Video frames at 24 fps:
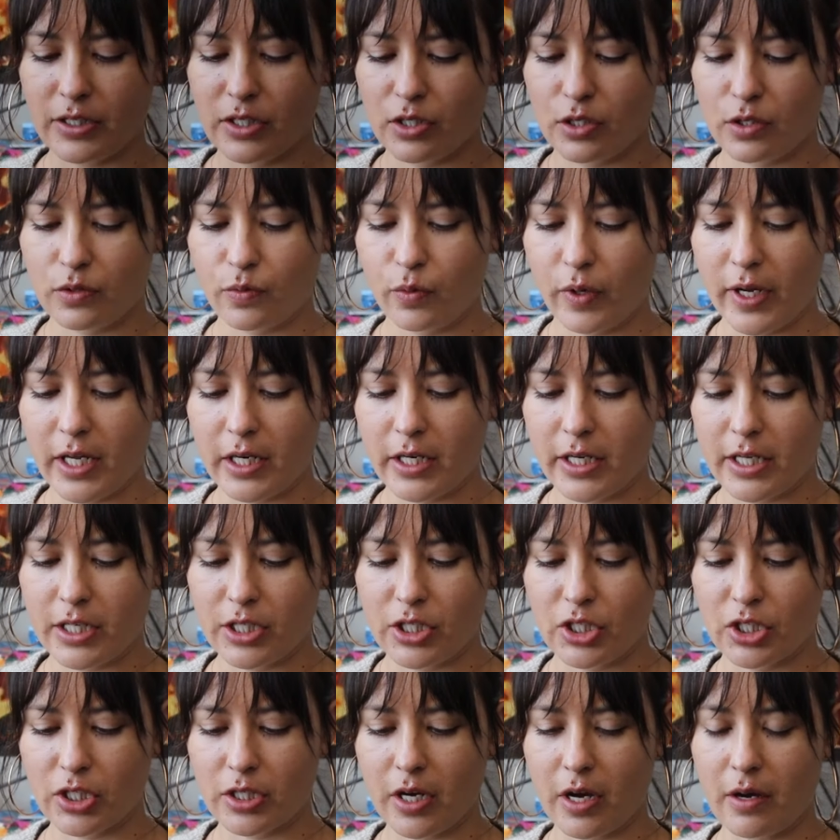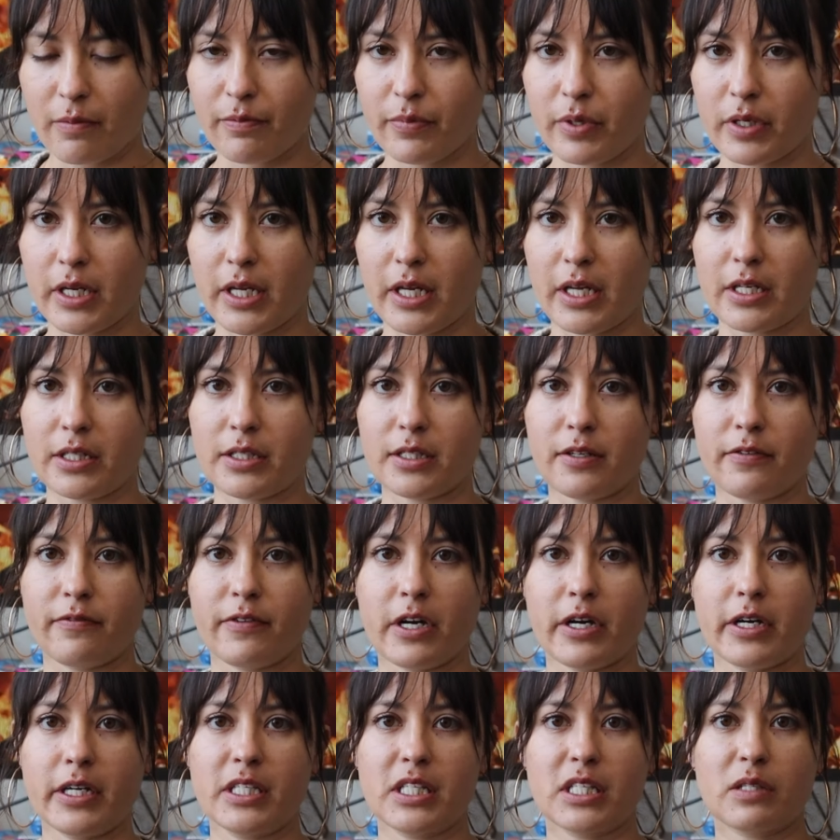Swedish company. It's a
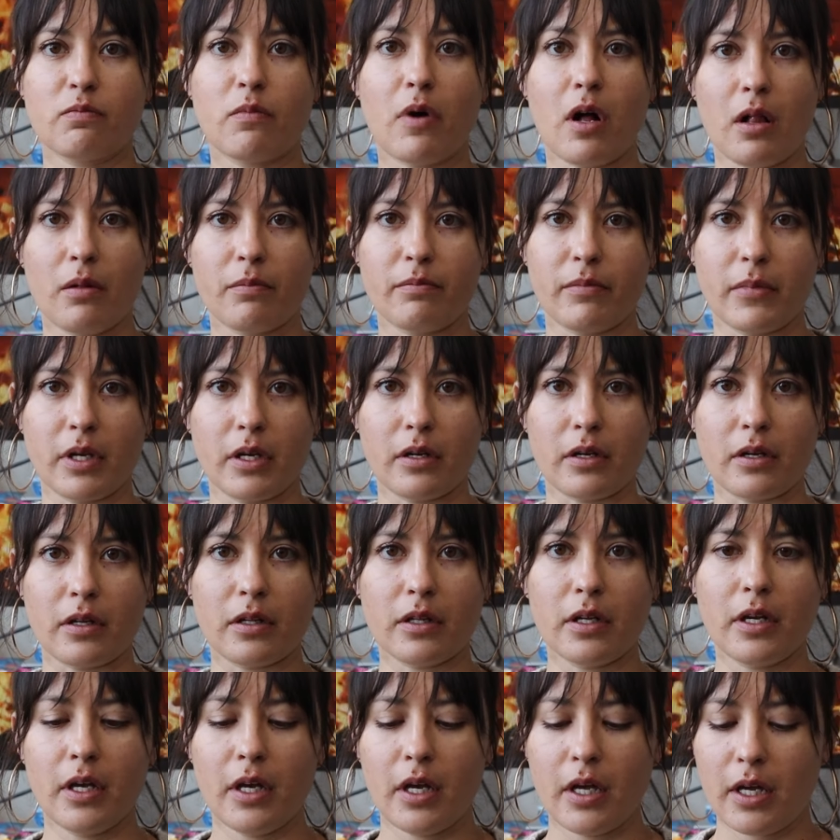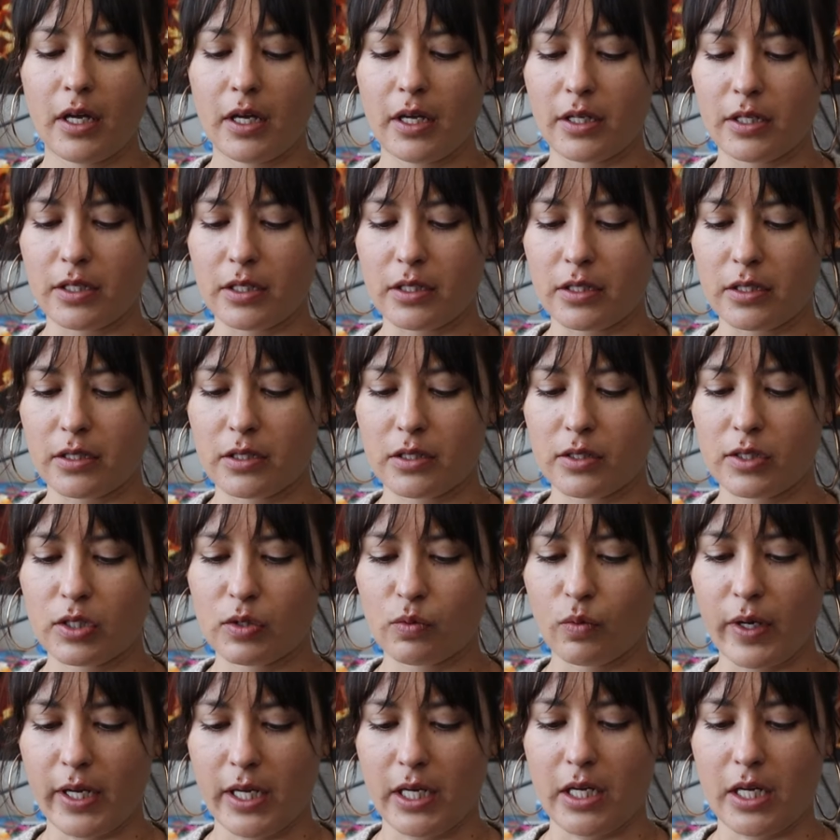very small mill in
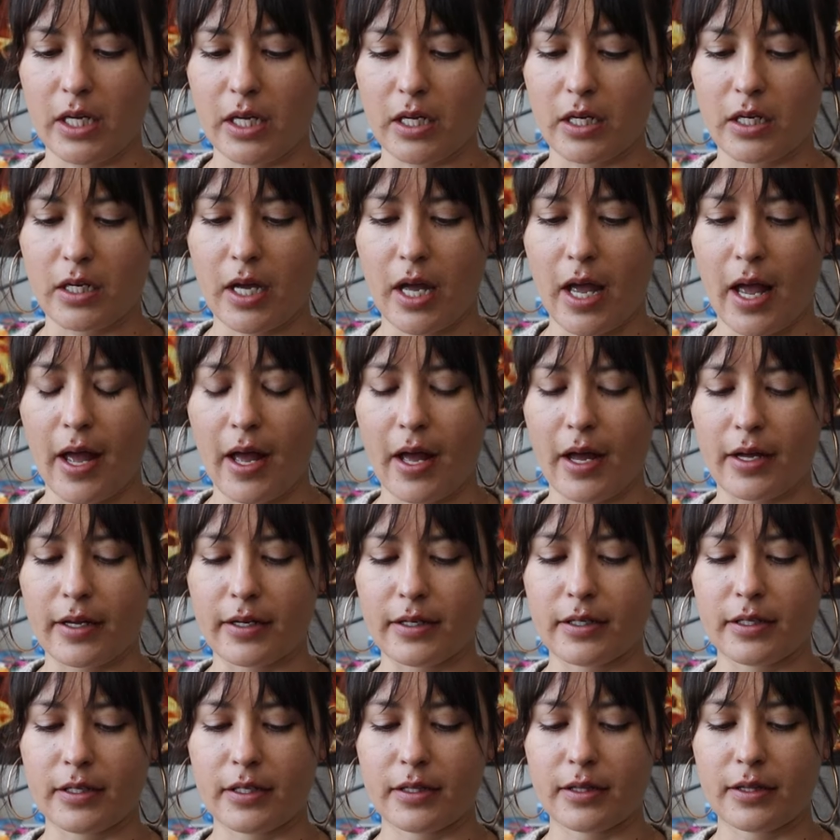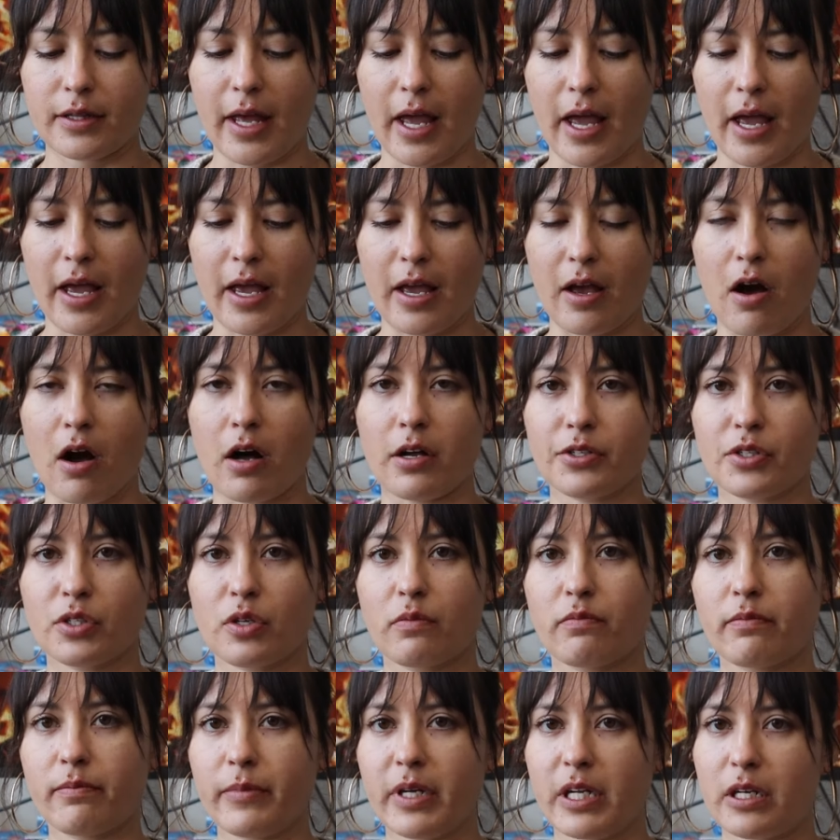Sweden, and they also
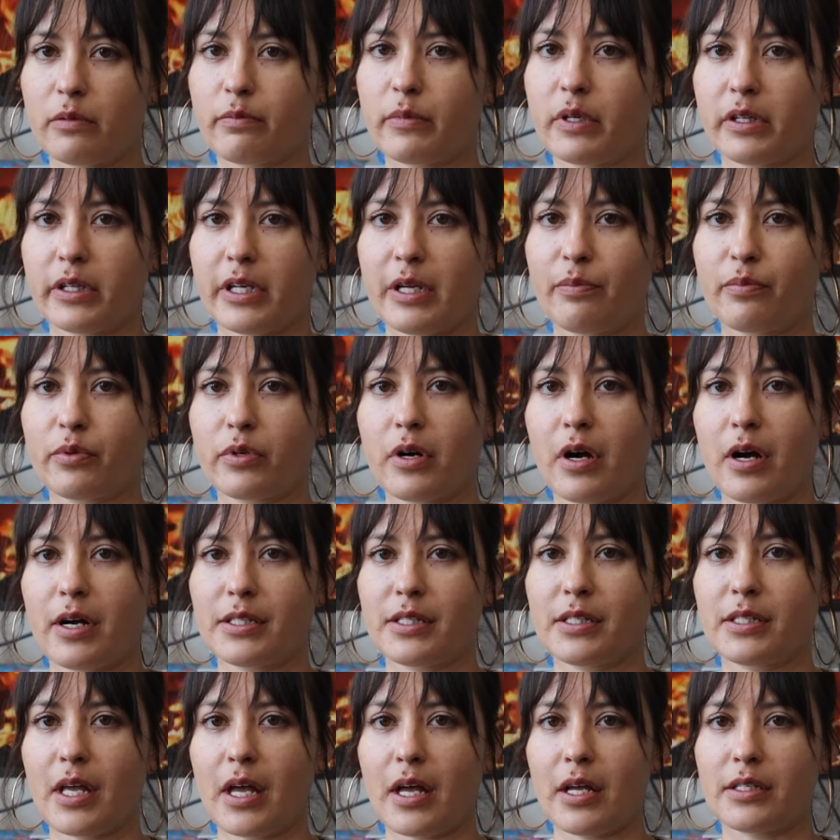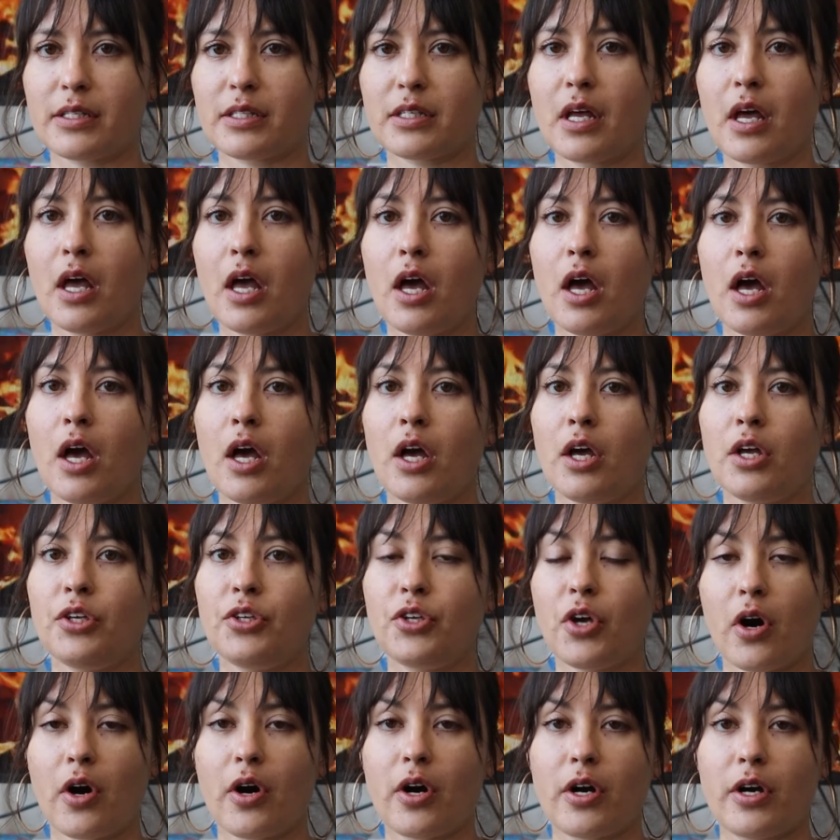minimally process
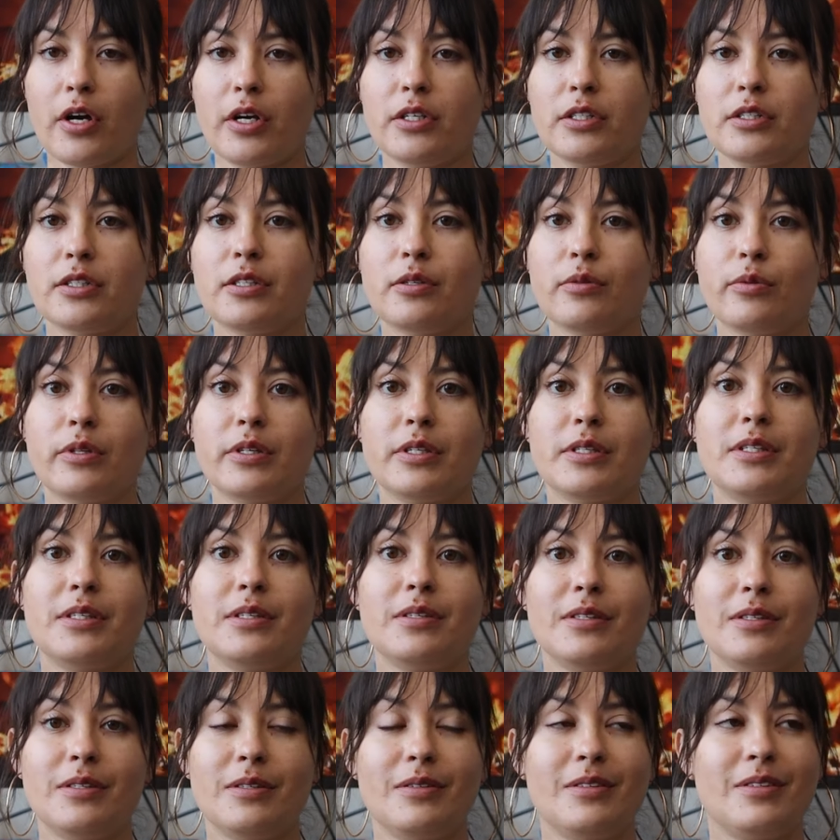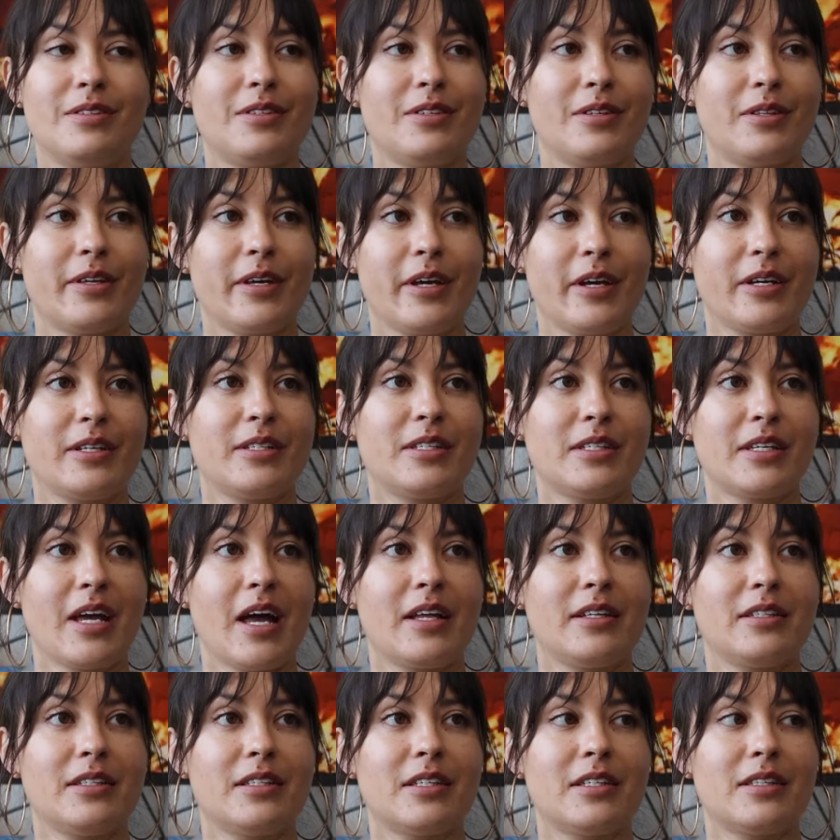yarn to the
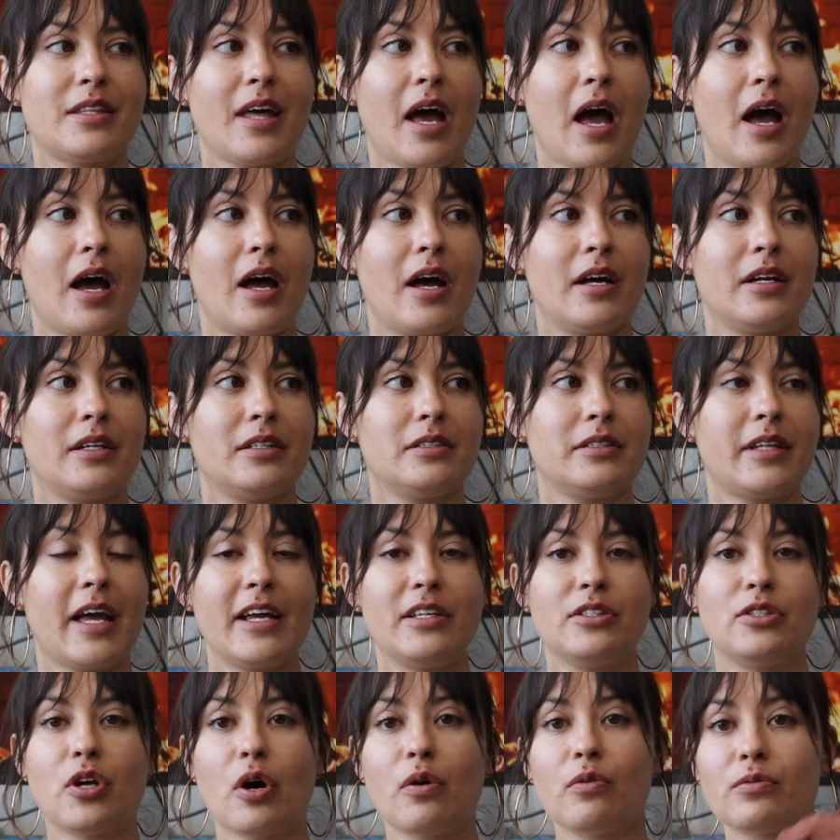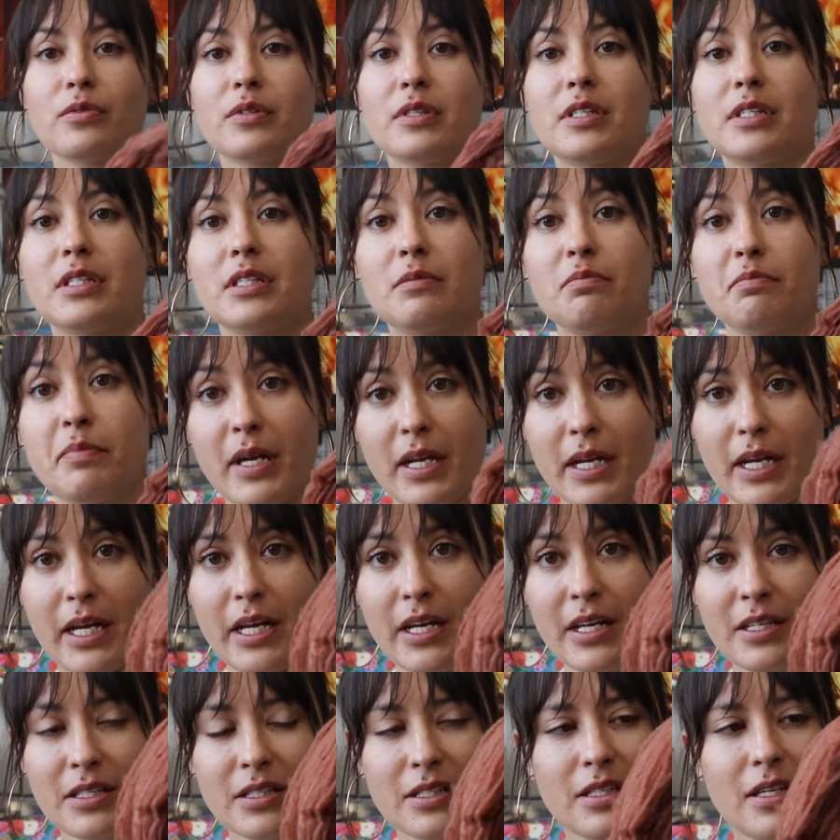extent that they don't spin
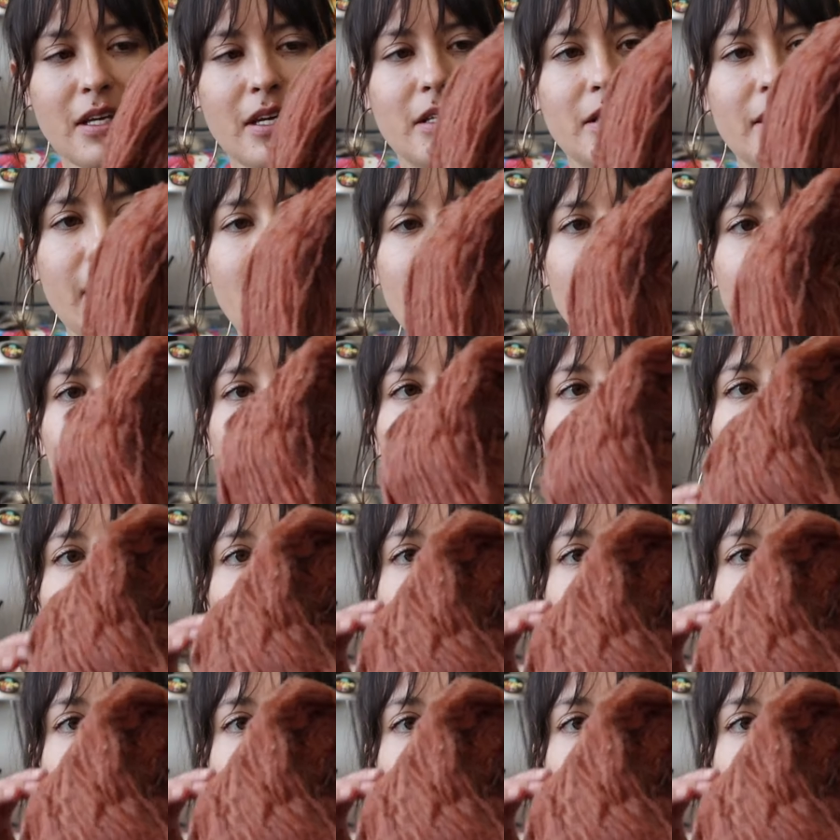it, and that's why